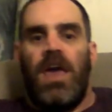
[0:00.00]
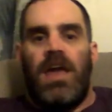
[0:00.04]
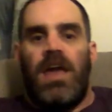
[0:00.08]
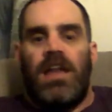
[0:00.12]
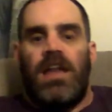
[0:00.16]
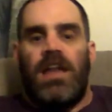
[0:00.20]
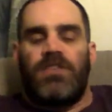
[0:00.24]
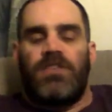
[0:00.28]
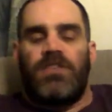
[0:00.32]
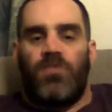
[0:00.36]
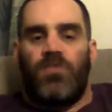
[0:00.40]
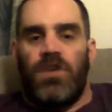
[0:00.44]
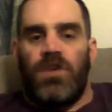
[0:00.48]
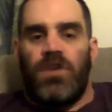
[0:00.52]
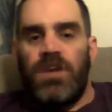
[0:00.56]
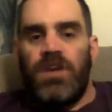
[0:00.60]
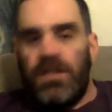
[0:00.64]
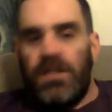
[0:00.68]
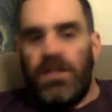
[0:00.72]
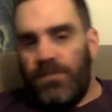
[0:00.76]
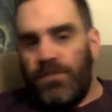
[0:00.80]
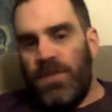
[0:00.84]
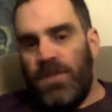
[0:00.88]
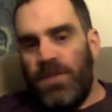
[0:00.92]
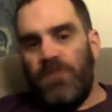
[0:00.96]
and that's where you
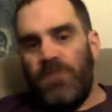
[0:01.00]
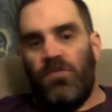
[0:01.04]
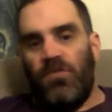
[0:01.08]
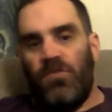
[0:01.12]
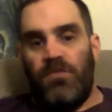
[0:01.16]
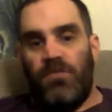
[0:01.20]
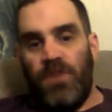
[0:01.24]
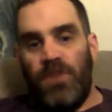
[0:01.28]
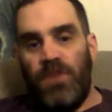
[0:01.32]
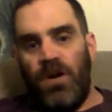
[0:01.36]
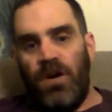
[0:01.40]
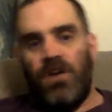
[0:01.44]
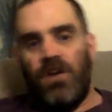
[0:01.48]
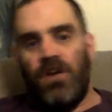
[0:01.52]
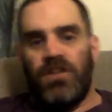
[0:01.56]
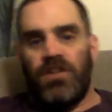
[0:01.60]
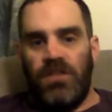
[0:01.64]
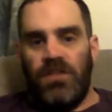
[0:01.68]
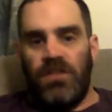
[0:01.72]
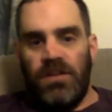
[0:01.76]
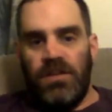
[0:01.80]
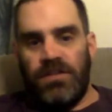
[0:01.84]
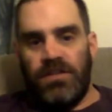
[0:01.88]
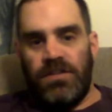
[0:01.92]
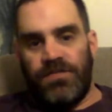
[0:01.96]
get the people who have been on
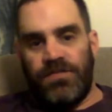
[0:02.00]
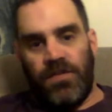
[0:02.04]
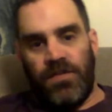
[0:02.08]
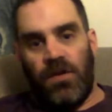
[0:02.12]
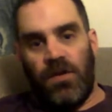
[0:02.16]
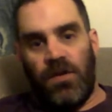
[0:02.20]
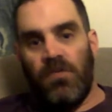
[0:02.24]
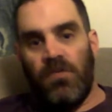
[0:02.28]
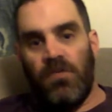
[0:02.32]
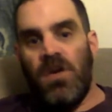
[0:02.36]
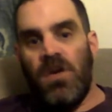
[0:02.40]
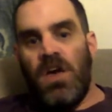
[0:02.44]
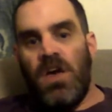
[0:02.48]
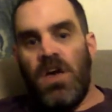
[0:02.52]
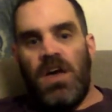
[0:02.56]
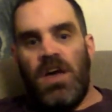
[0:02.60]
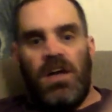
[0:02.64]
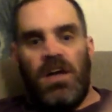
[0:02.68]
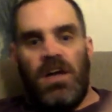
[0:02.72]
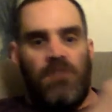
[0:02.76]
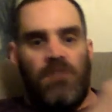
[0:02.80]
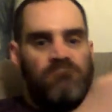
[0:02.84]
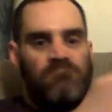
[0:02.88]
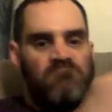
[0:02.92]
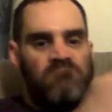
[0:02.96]
your list for
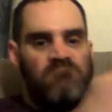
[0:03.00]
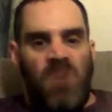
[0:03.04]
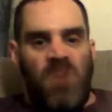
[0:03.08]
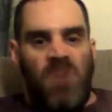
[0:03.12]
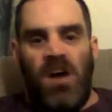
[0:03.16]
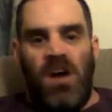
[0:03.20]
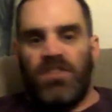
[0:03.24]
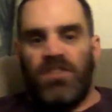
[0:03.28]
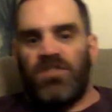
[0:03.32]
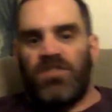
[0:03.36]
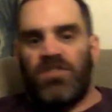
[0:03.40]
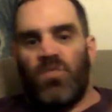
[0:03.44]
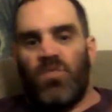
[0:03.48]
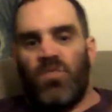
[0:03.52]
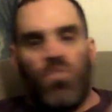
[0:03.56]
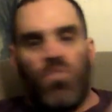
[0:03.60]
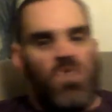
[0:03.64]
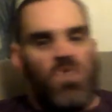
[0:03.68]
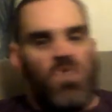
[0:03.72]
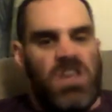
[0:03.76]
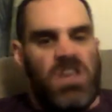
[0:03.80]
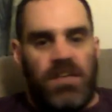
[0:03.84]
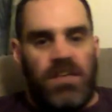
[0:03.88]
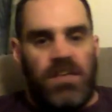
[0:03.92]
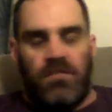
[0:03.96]
months,
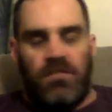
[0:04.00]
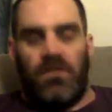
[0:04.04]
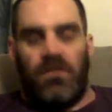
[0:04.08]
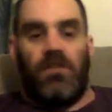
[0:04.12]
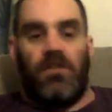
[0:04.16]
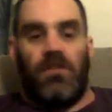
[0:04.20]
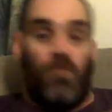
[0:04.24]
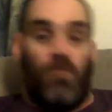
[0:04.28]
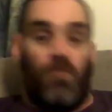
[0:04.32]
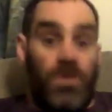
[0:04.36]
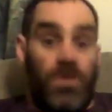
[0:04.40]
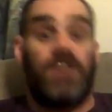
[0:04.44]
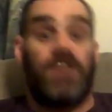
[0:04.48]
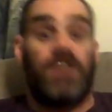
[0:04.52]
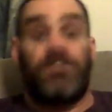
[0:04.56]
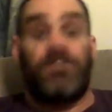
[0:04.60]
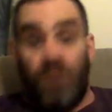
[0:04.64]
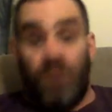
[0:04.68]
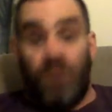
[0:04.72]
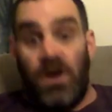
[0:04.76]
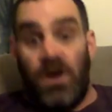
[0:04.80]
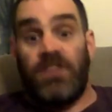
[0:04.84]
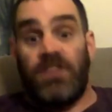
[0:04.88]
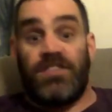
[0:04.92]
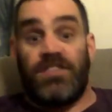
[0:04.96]

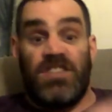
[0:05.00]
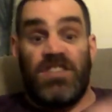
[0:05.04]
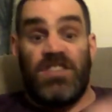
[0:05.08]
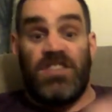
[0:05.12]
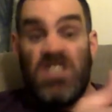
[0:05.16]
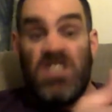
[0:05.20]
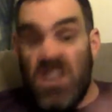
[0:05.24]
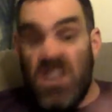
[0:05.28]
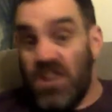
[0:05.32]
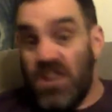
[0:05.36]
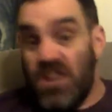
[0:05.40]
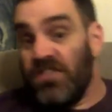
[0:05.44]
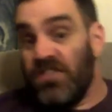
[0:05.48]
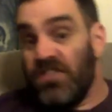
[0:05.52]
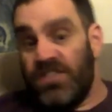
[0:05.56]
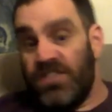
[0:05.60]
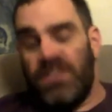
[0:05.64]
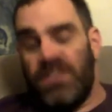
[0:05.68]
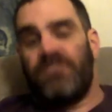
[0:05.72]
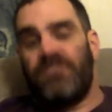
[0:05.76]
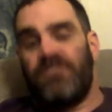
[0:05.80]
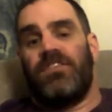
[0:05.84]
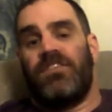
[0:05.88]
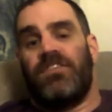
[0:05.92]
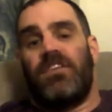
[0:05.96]
months, years
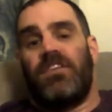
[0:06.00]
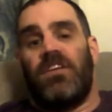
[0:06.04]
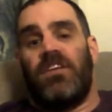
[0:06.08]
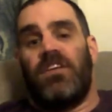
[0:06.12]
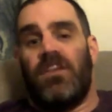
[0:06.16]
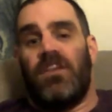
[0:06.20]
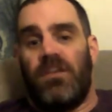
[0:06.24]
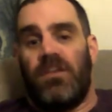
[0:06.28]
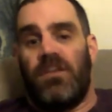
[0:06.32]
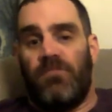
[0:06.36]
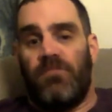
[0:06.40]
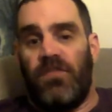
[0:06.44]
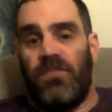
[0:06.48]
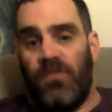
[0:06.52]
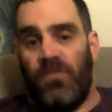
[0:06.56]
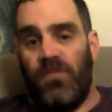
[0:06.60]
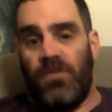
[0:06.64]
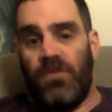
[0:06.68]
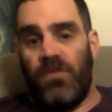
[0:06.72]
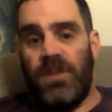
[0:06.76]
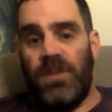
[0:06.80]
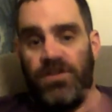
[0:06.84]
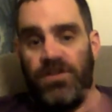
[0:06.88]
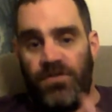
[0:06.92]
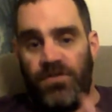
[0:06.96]
even,
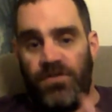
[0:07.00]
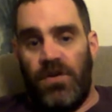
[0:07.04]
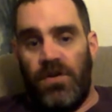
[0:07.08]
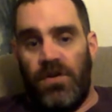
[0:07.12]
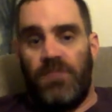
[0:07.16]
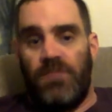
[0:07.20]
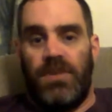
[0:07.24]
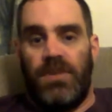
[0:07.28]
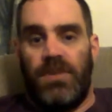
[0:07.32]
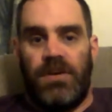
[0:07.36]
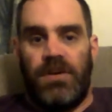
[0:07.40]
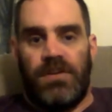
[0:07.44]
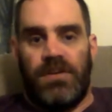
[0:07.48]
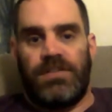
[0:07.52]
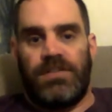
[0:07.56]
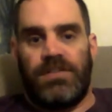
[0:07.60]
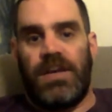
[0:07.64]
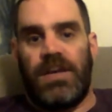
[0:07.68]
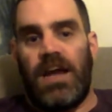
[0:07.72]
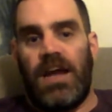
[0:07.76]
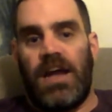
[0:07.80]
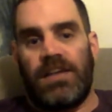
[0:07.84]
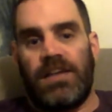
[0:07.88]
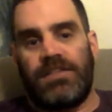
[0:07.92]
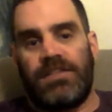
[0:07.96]
before they join, because
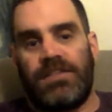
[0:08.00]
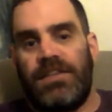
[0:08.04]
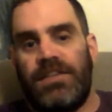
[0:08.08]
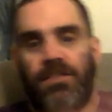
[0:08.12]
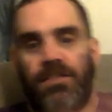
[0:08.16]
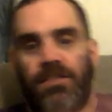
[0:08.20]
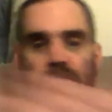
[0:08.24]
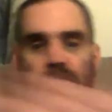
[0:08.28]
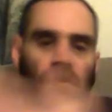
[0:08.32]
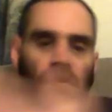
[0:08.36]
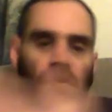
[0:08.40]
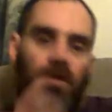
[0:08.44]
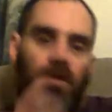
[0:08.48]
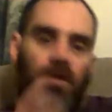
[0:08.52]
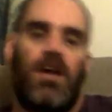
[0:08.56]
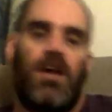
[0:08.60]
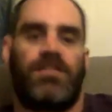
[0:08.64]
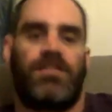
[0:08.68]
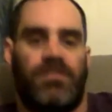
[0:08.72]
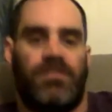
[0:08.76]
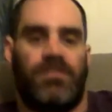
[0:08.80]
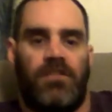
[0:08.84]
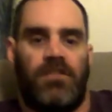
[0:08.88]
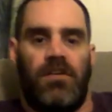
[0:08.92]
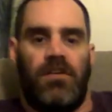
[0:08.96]
they got to see the
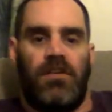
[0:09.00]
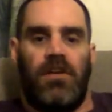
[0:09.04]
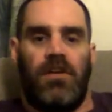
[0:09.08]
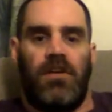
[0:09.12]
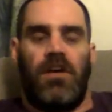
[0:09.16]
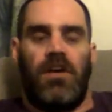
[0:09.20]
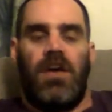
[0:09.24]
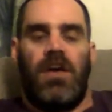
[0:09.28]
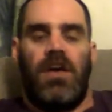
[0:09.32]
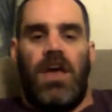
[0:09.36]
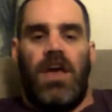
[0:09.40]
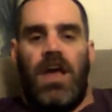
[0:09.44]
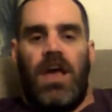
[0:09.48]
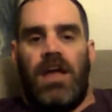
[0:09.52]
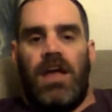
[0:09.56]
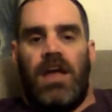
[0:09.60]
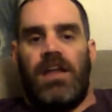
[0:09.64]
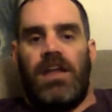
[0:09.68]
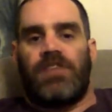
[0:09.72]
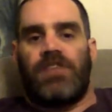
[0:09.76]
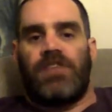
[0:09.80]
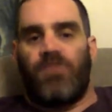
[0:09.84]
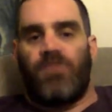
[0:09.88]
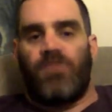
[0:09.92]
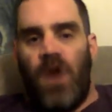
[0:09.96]
progressive.
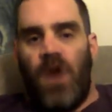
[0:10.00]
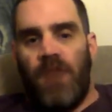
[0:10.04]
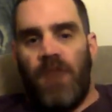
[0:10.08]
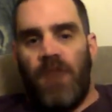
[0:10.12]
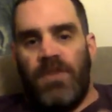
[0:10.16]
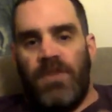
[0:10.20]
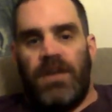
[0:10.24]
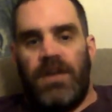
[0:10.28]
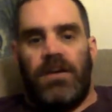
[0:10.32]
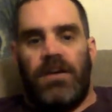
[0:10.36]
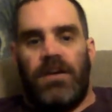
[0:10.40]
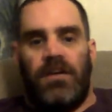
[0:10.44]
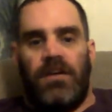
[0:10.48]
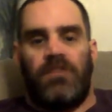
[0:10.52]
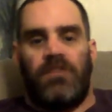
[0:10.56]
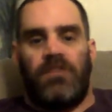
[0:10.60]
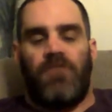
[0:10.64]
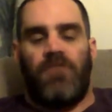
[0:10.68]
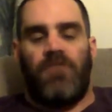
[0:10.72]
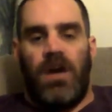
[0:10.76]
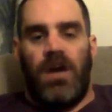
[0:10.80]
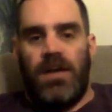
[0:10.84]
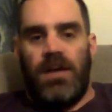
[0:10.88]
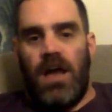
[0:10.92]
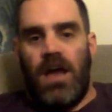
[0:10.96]
And that's where I'm in
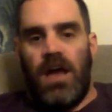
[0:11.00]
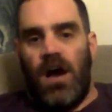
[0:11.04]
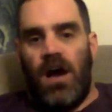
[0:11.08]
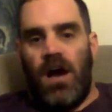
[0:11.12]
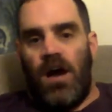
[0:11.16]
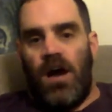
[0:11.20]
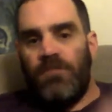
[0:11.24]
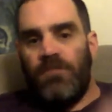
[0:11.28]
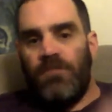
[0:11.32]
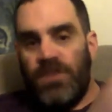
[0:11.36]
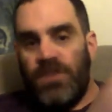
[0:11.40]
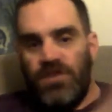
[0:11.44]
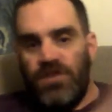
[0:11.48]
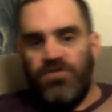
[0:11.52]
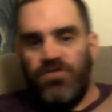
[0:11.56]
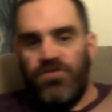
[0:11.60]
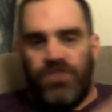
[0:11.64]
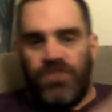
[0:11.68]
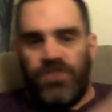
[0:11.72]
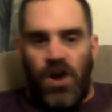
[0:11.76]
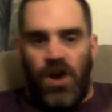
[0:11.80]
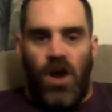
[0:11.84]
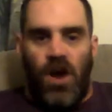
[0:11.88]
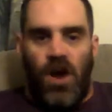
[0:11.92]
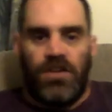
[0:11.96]
right now. I'm the
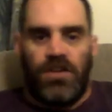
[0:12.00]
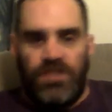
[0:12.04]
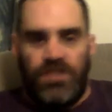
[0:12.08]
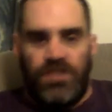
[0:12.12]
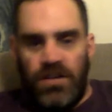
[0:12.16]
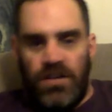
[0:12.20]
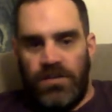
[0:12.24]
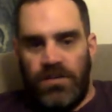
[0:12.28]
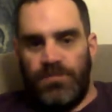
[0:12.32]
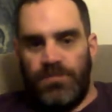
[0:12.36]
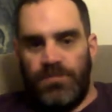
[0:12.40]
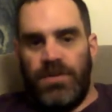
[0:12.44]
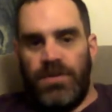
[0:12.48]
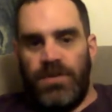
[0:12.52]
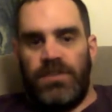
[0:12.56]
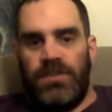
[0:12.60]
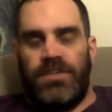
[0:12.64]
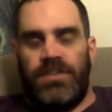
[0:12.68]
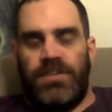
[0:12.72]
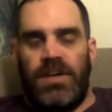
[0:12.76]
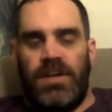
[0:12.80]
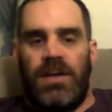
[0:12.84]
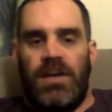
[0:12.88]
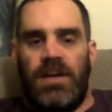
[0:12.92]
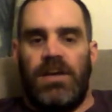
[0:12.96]
used car salesman
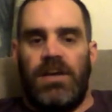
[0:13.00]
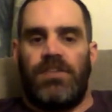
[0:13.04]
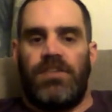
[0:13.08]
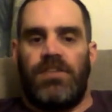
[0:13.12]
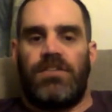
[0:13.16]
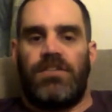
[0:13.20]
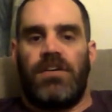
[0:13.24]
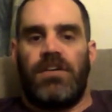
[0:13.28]
stage